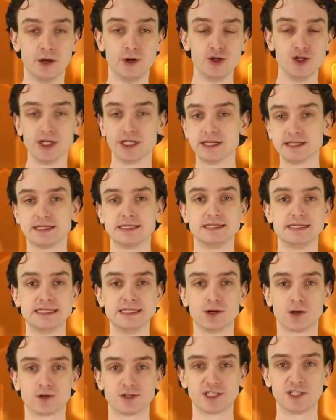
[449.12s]
who she can
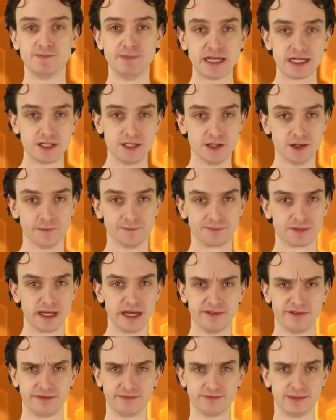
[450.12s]
see or speak to,
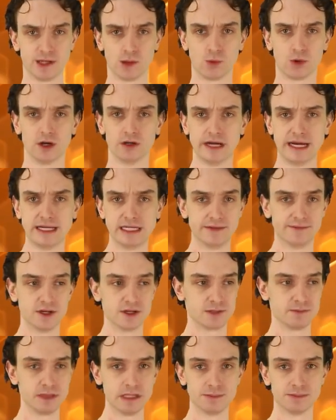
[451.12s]
if there were any of
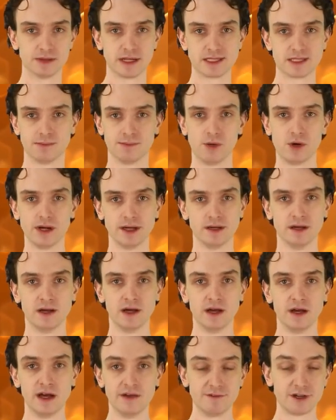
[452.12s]
those people at some point.
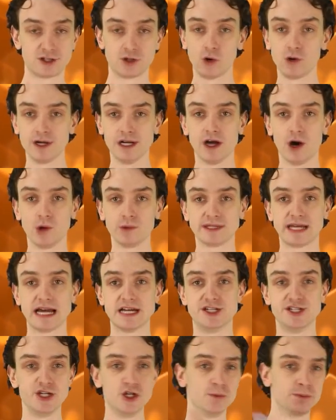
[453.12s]
Victoria only
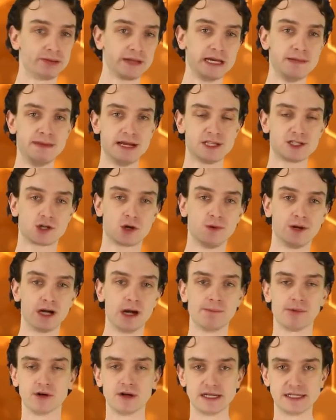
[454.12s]
had two playmates growing
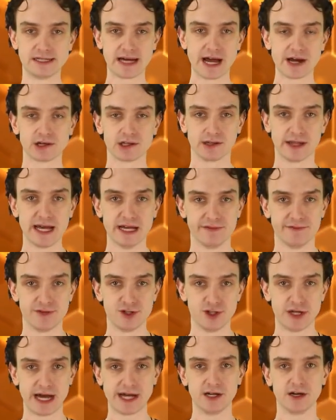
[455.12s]
up her entire life.
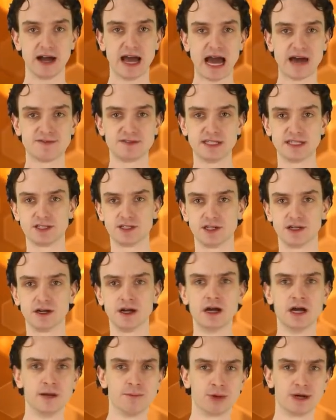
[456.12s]
She had her half-sister,
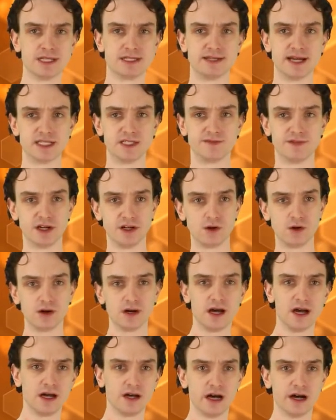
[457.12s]
Princess
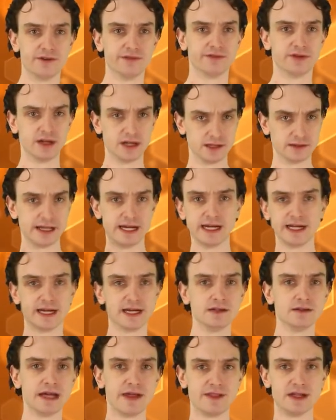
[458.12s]
Feodora of
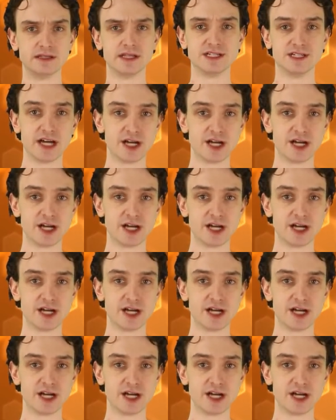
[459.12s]
Leiningen, and then the